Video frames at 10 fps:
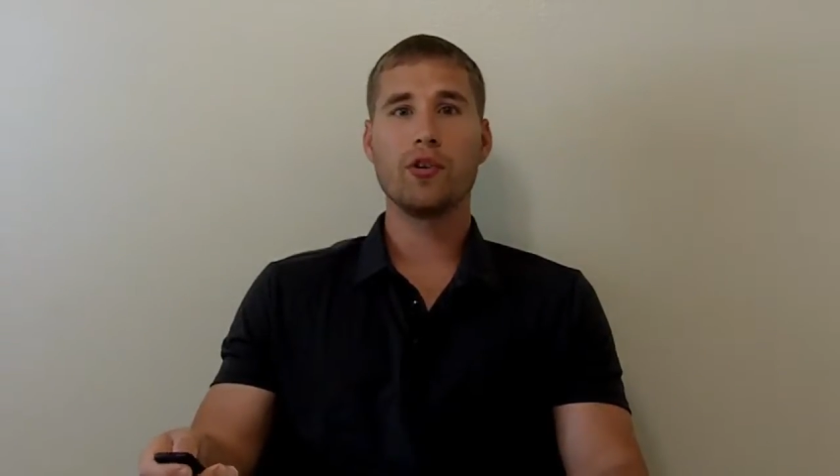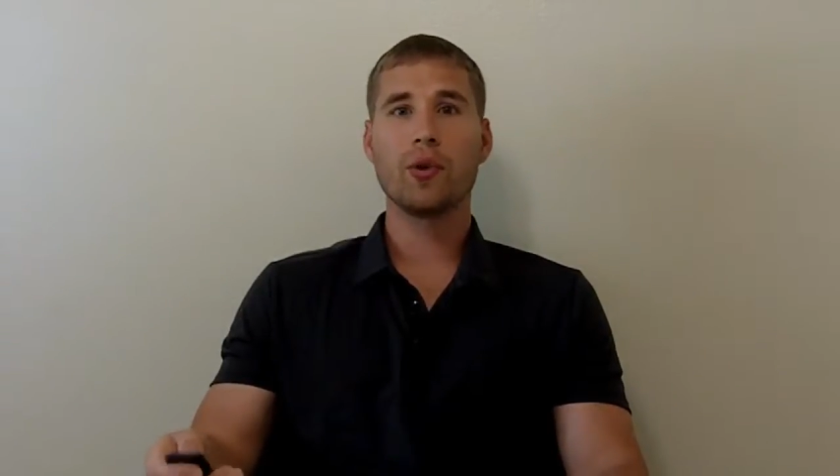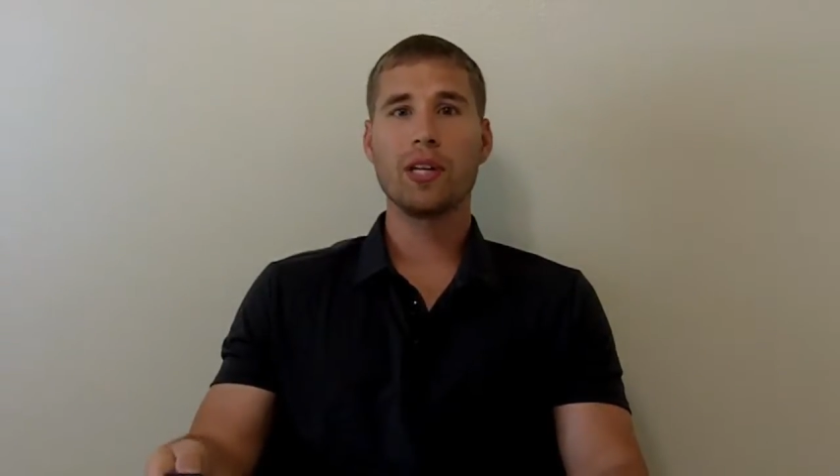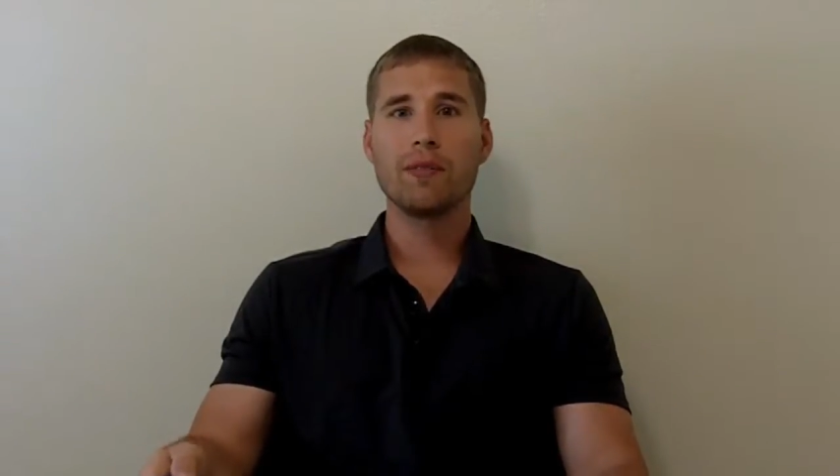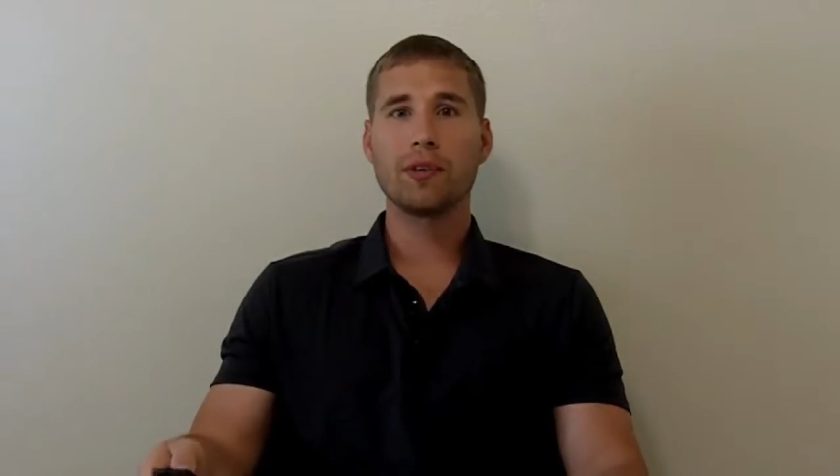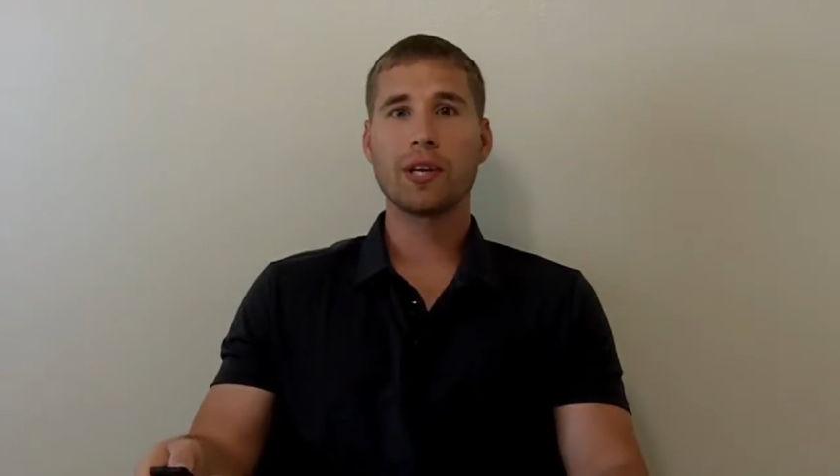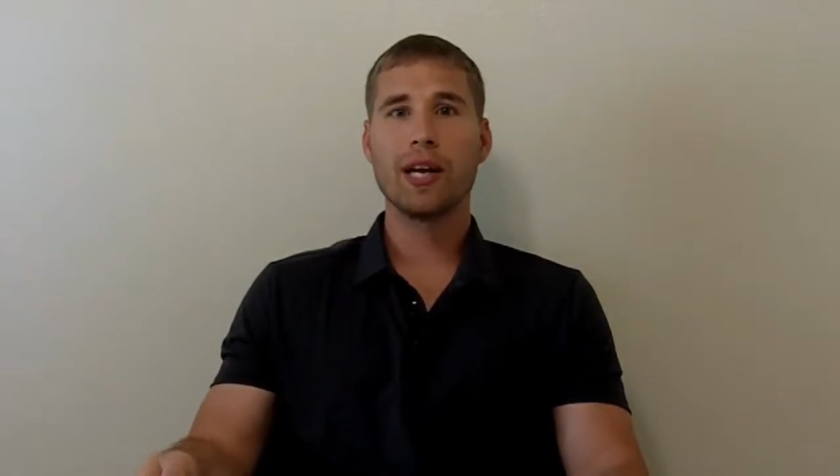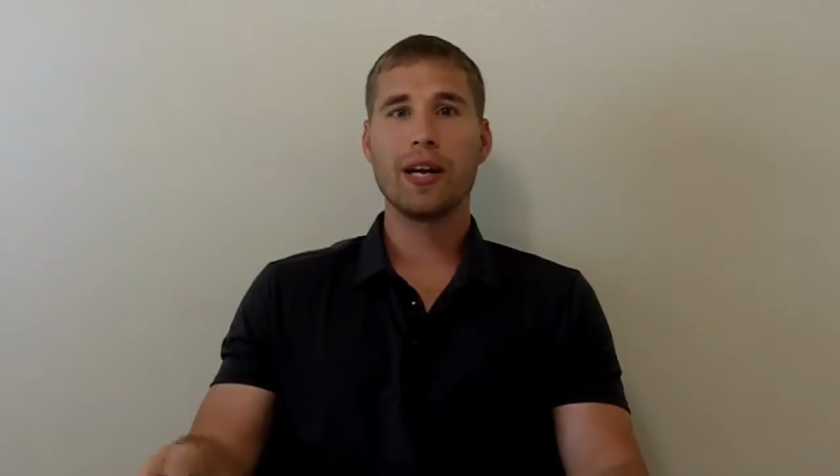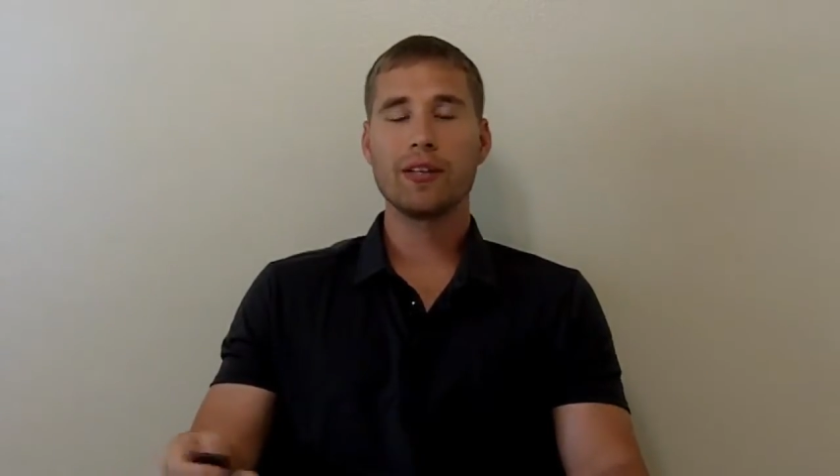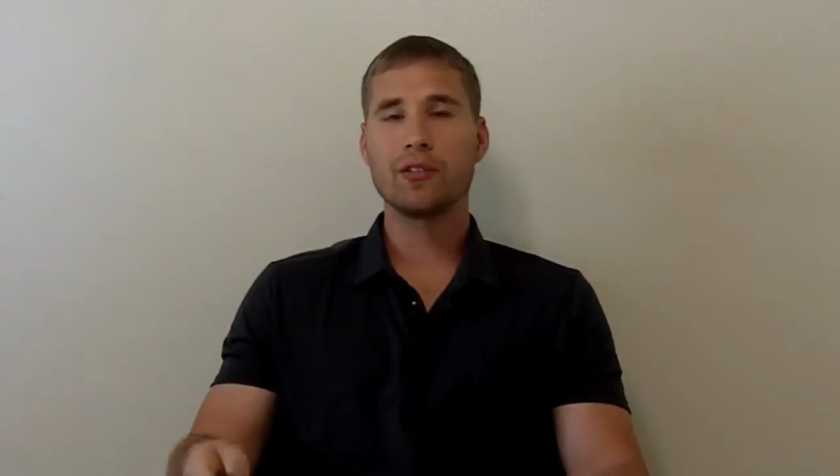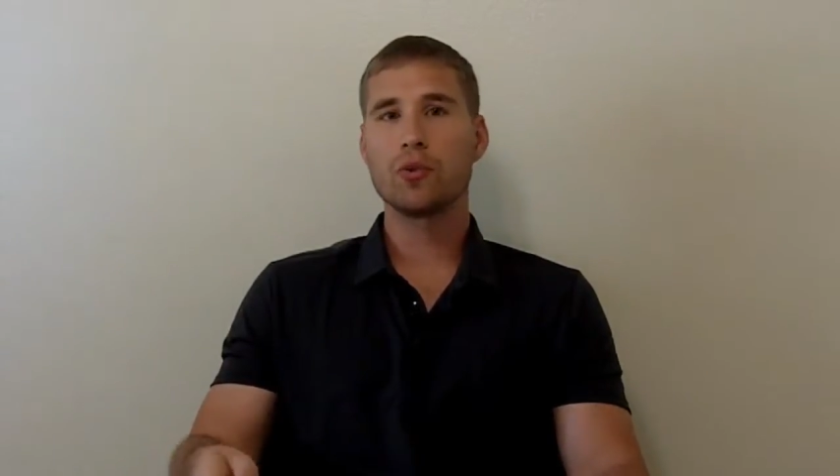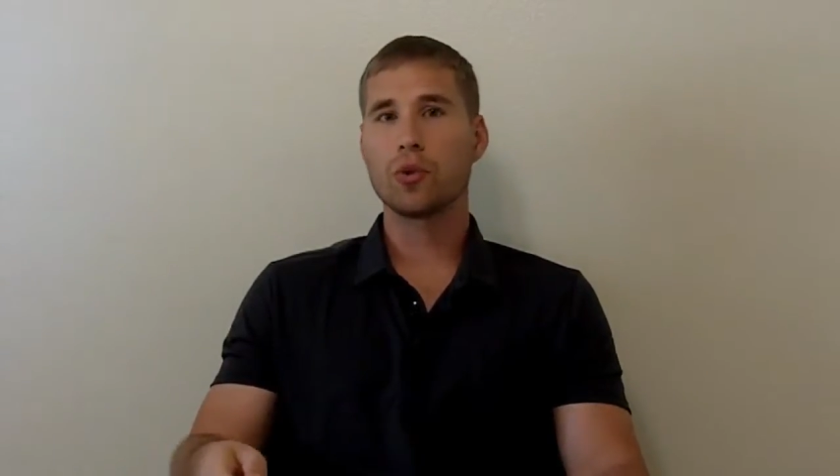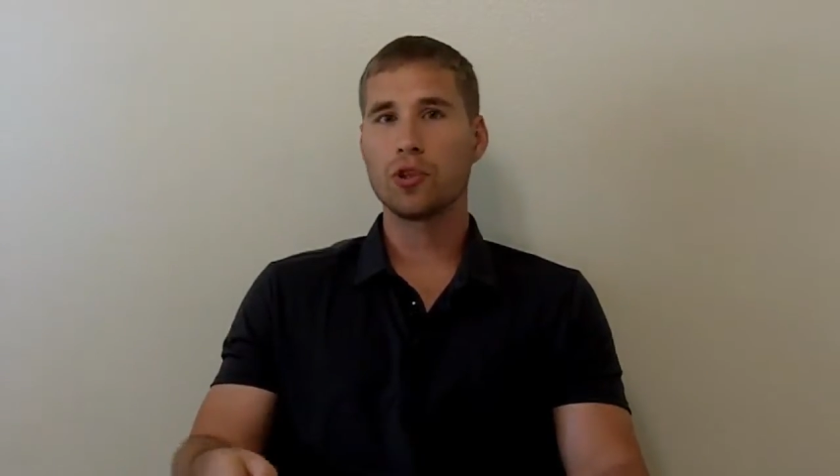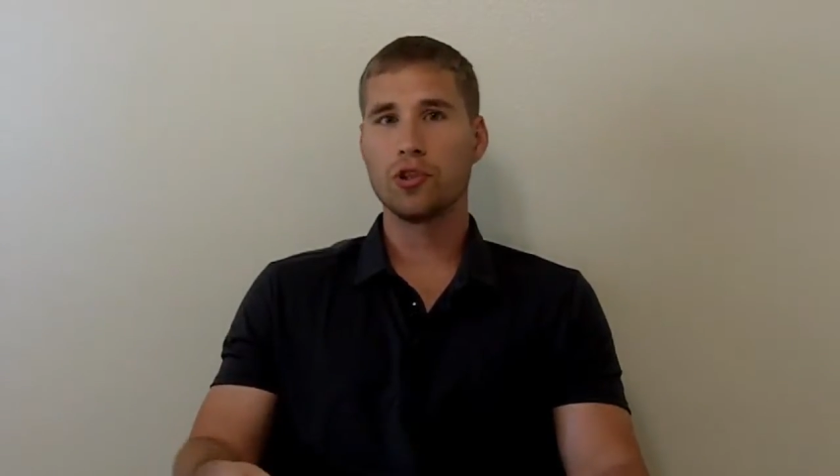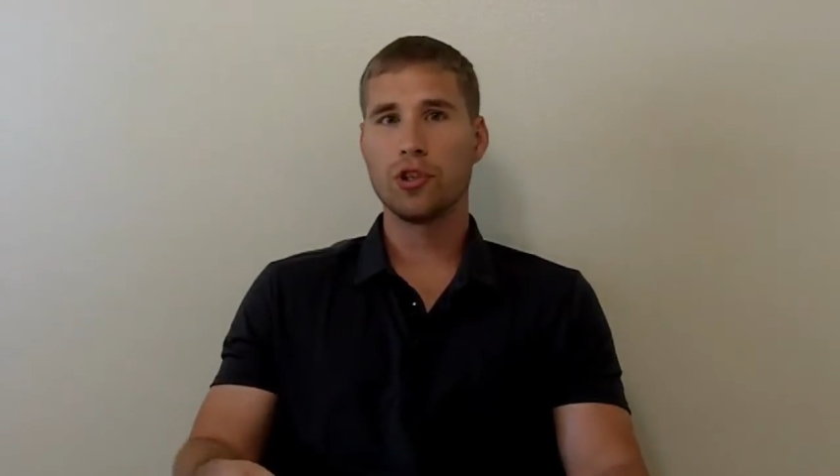your liver cannot
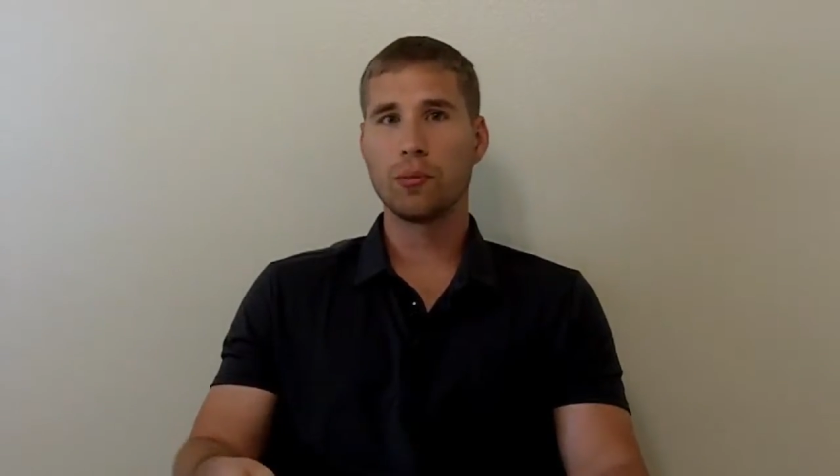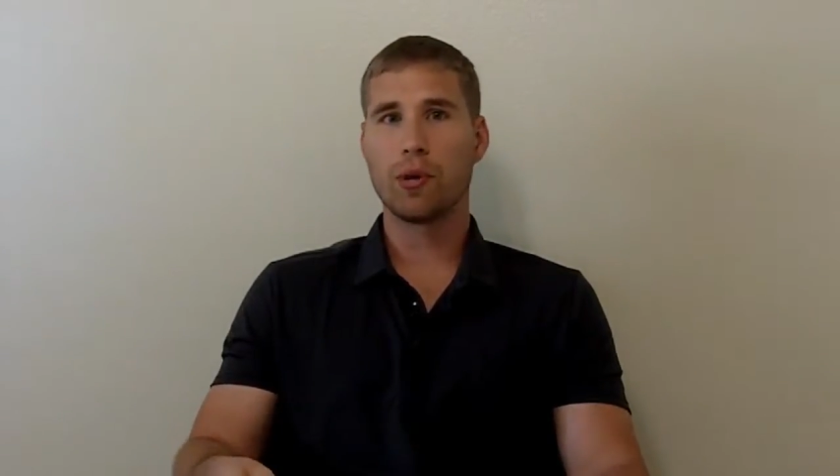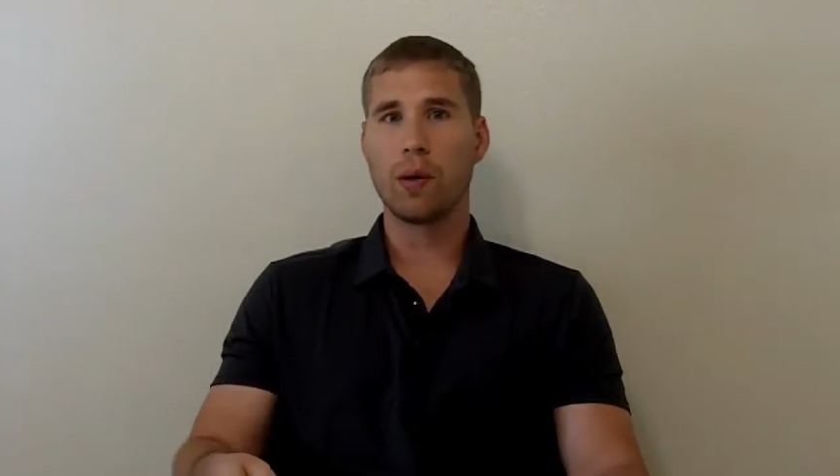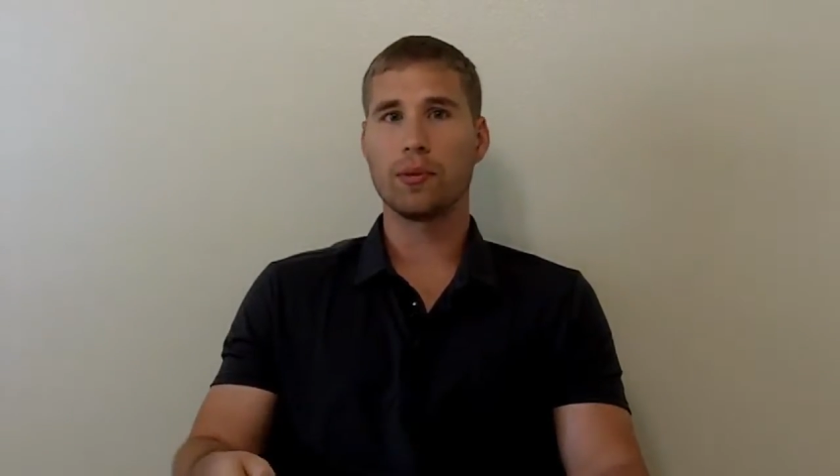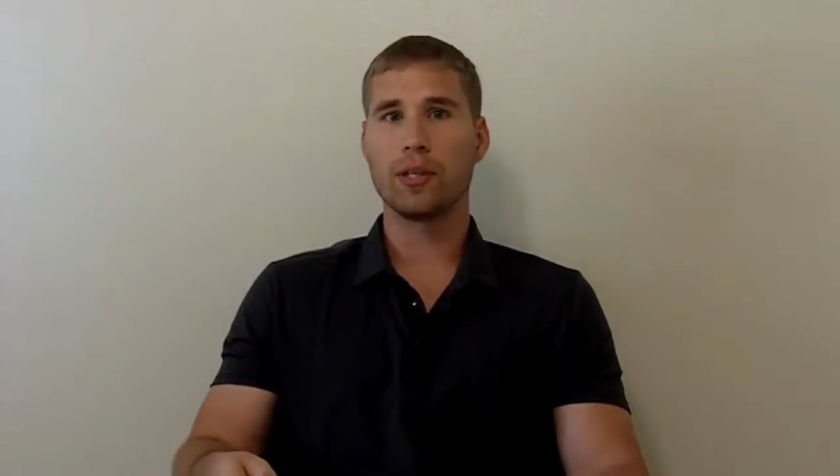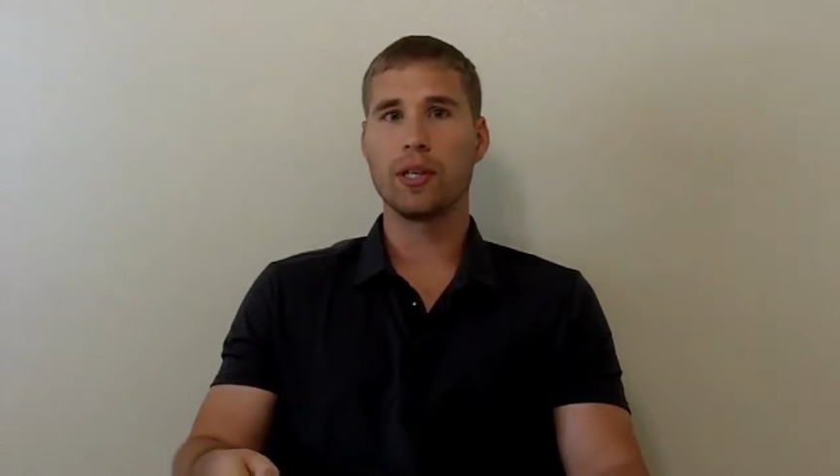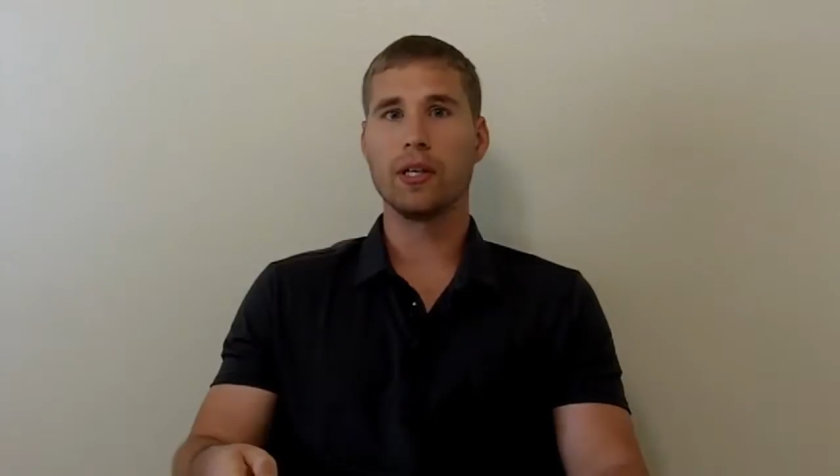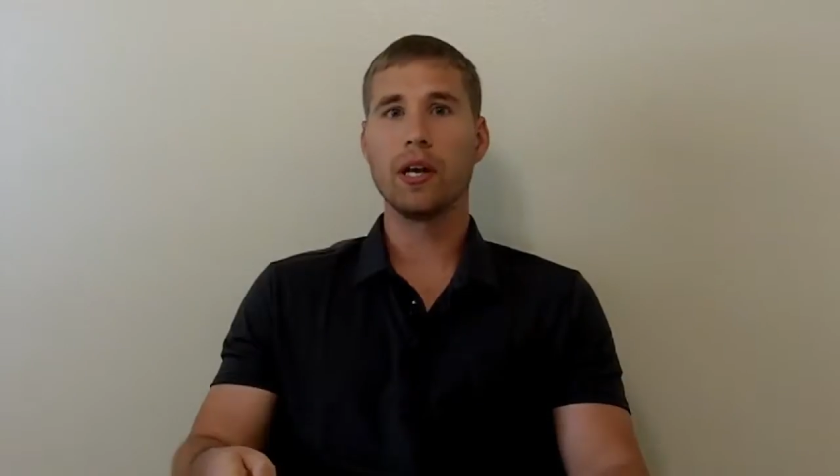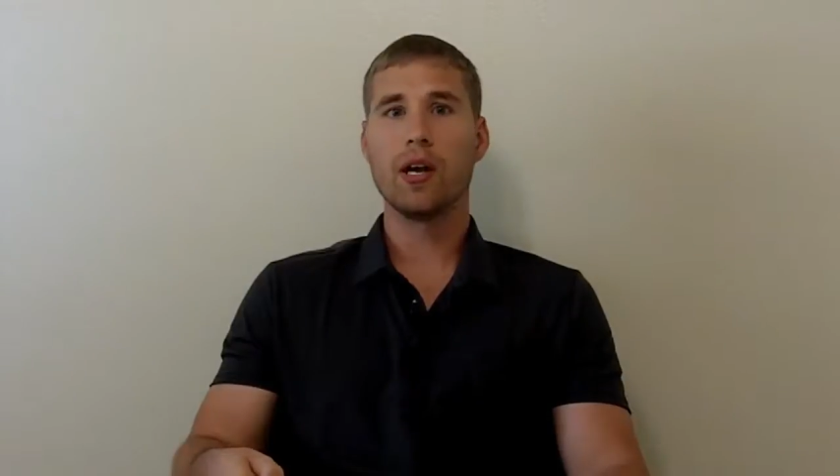store sugar properly.